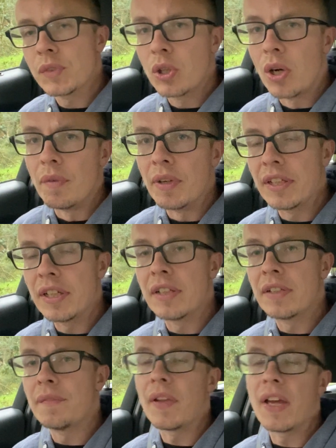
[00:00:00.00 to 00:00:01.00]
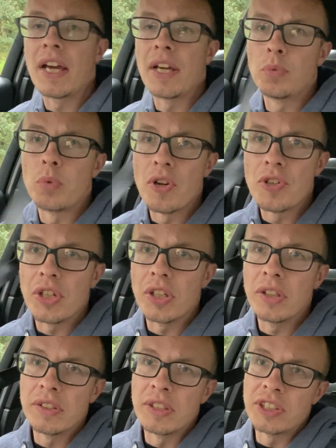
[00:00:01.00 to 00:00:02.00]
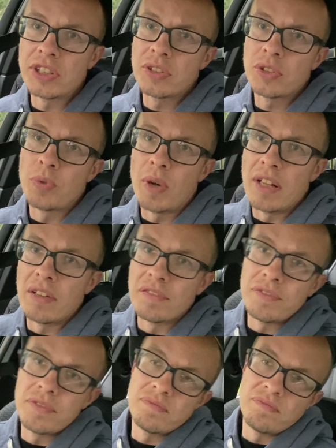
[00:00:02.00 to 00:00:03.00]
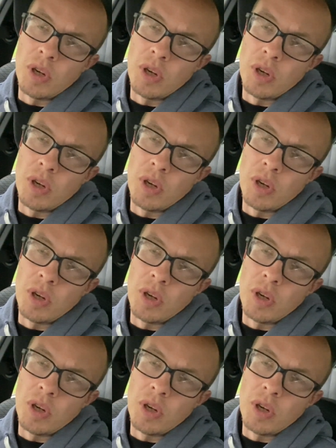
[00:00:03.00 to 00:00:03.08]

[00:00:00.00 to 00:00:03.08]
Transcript: coming in and watching this 12,